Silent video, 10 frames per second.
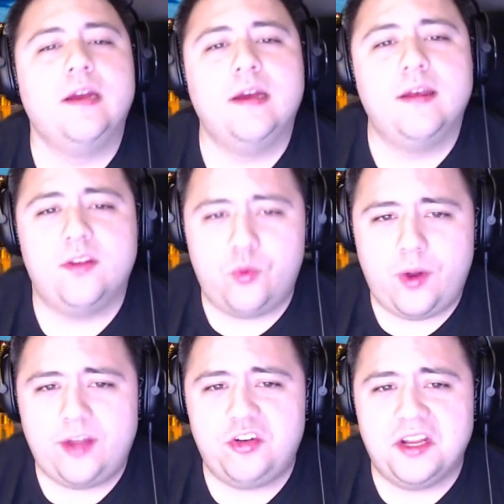The
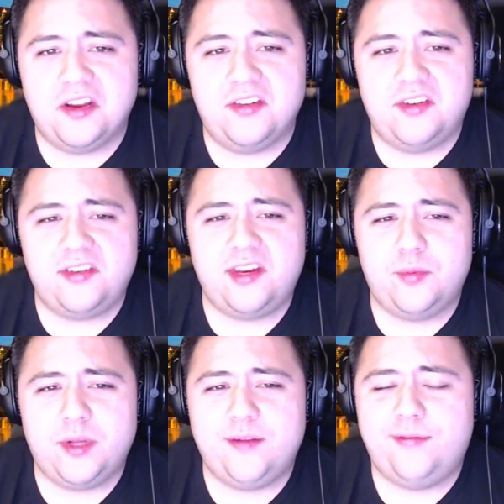question is, does he
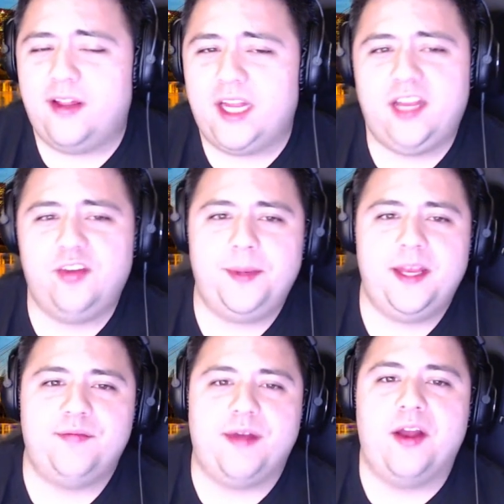really feel like he's
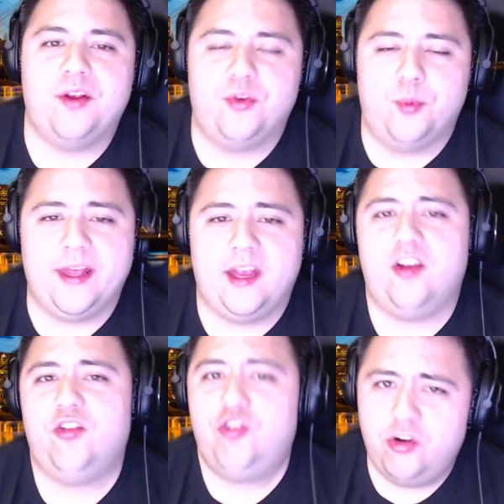being valued the way that
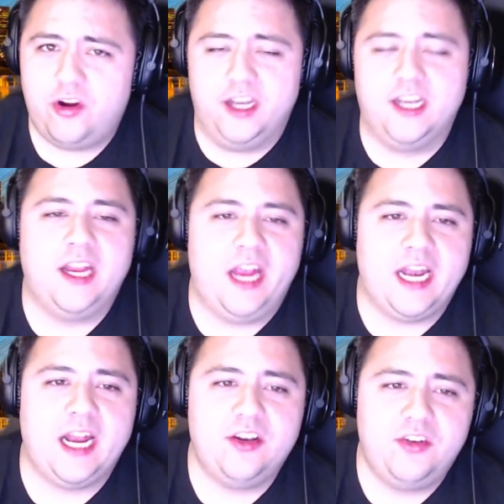he should?
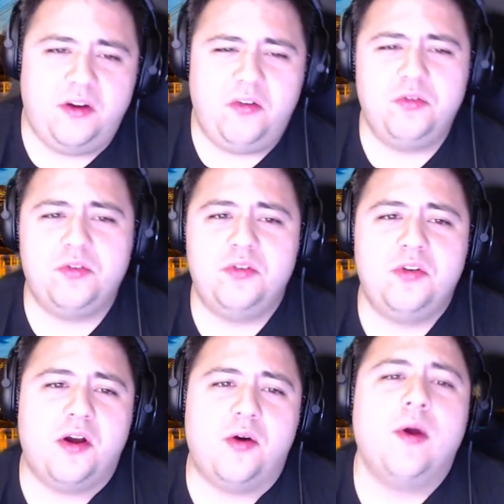And I don't
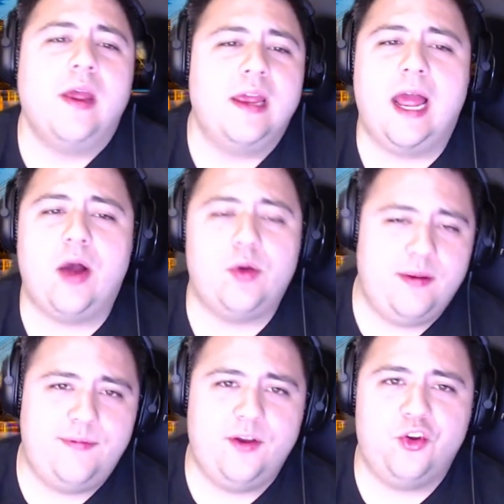know how
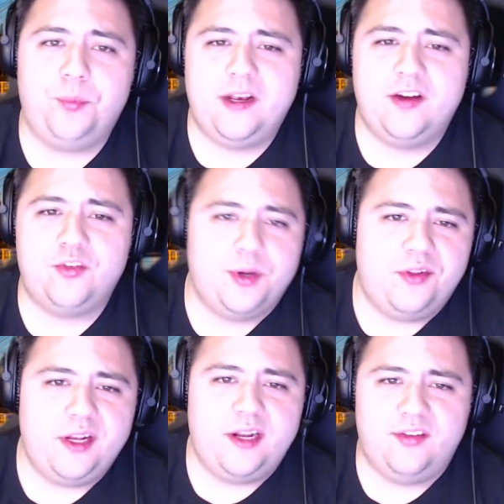he feels, because when
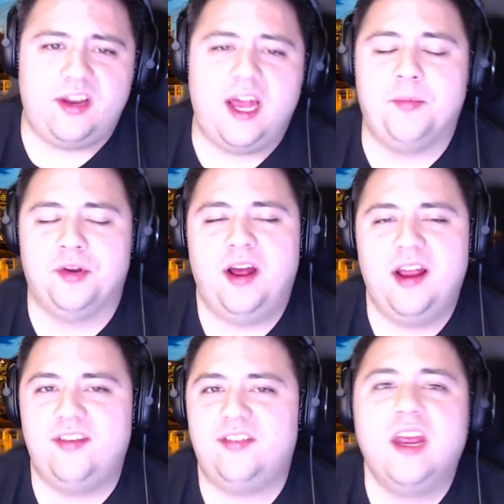you look at his time on
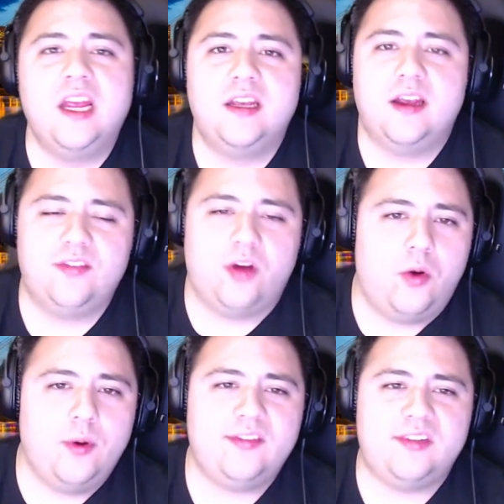ice, it's
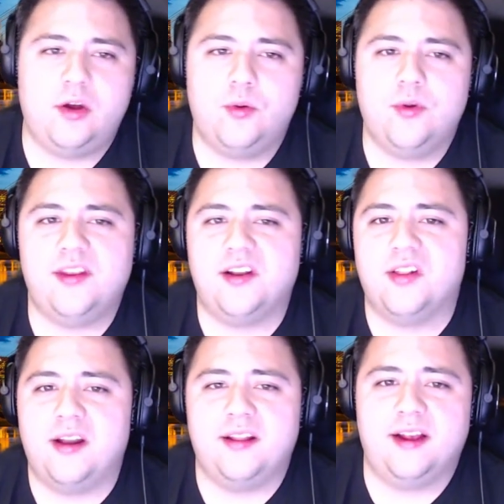always lower than a
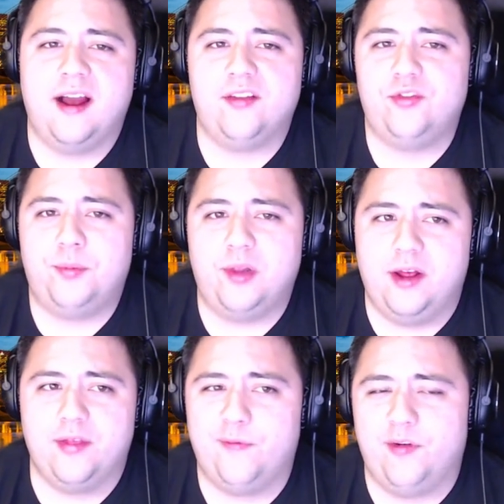lot of the guys who play
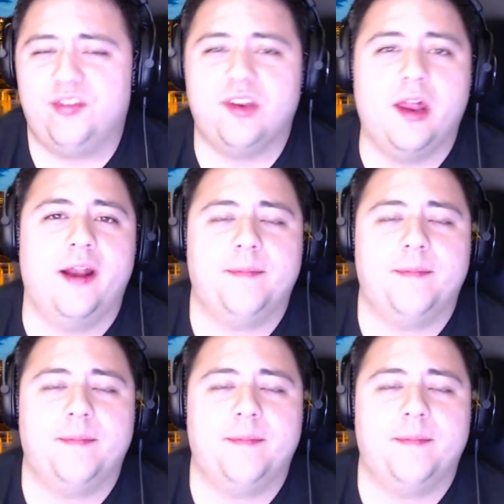on the first line.